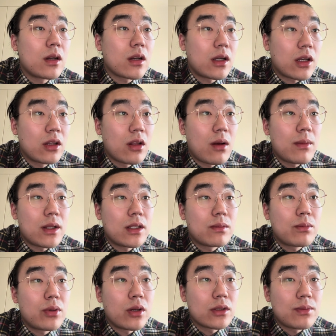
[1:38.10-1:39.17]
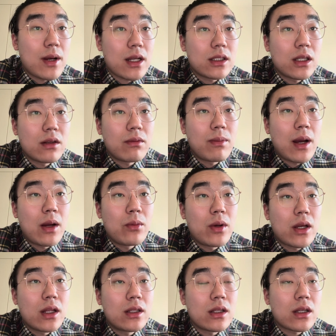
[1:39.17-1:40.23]
economic perspective by
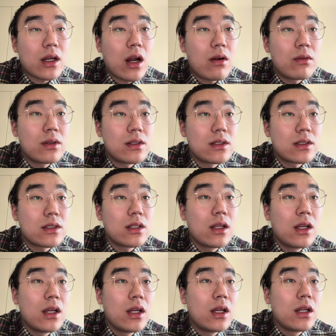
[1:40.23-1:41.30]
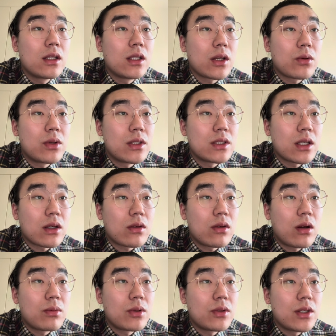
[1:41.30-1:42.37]
weakening governance, decreasing
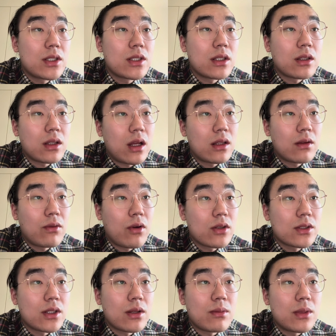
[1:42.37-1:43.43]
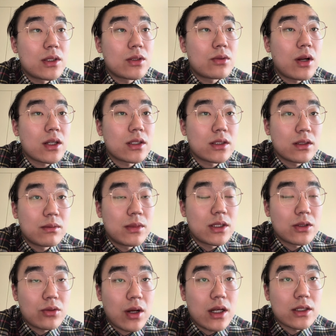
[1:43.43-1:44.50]
cooperation, and fostering
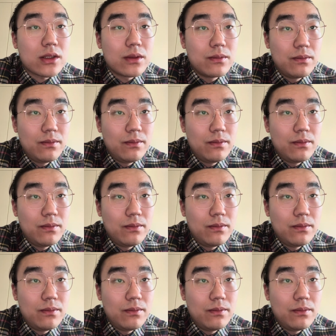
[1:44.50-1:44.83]
mistrust.